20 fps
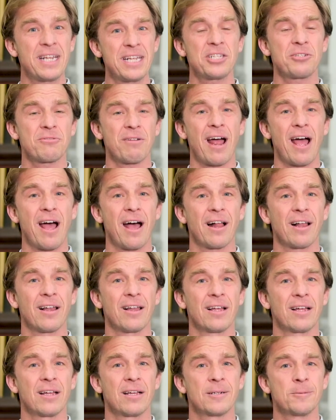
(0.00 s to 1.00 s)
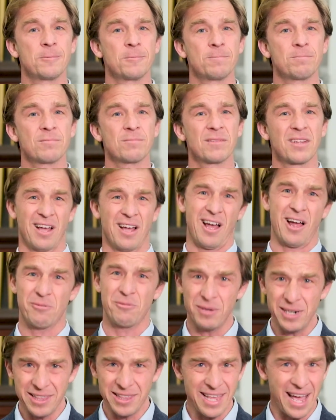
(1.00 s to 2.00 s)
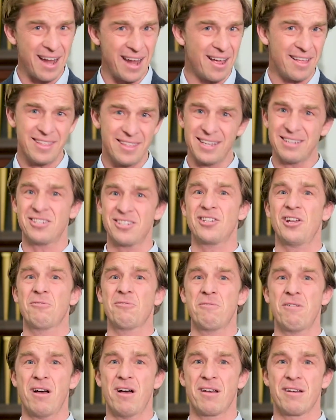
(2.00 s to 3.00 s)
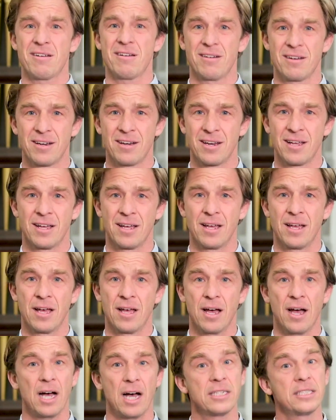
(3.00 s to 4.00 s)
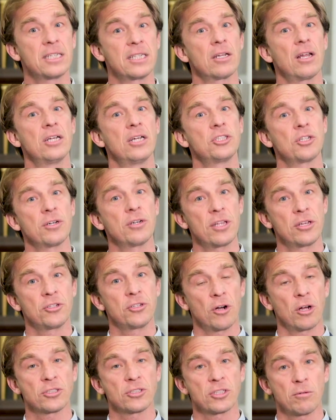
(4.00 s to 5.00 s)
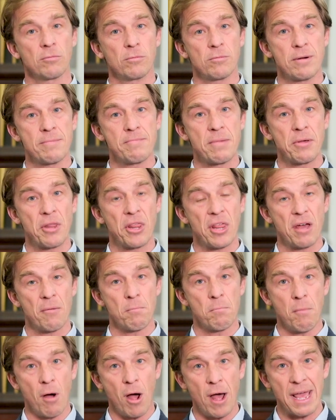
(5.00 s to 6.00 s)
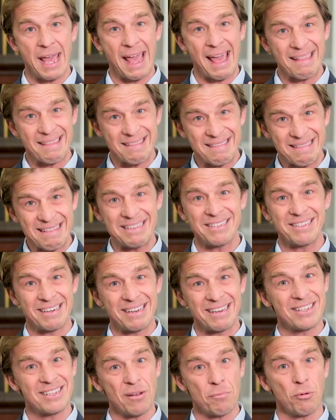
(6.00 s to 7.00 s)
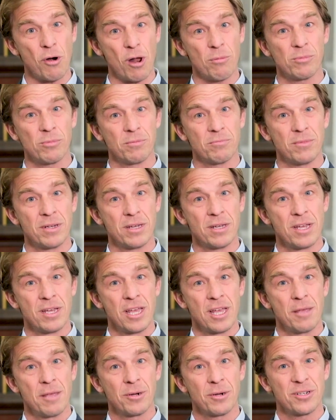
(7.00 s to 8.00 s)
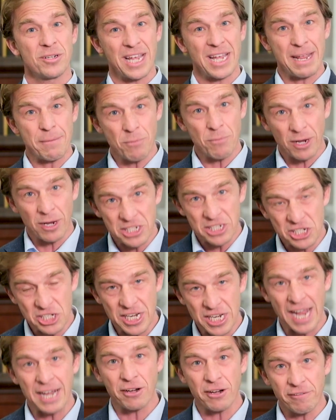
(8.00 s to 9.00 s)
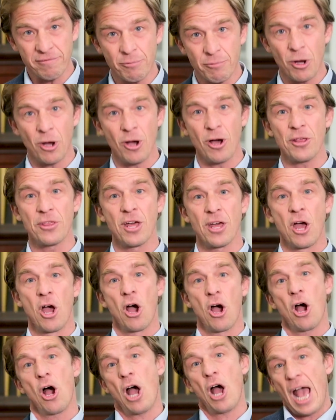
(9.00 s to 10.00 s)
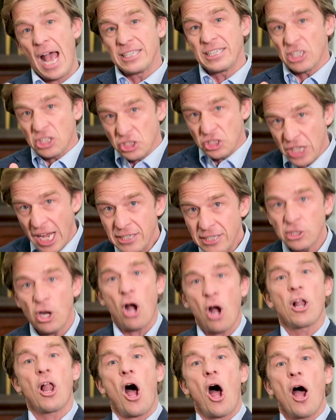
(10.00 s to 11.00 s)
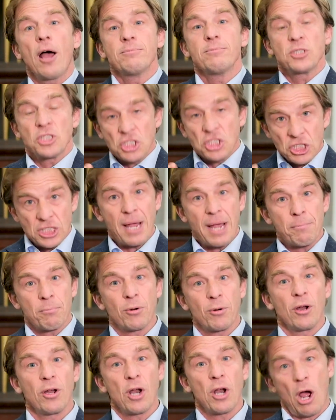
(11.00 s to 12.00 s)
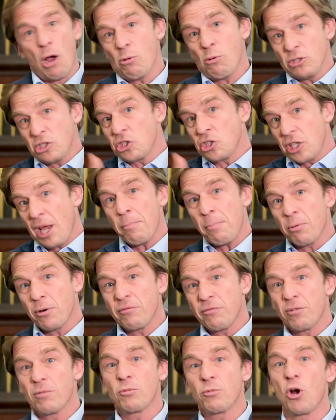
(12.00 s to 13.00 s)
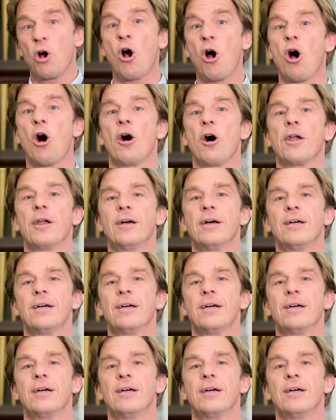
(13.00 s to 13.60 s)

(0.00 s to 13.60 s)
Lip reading: Israel. I read that and I think, so what? Until I join the dots and remember that my ethnicity is a problem. Because in my state of birth, as a Gentile, I'm separate. I was separate from God.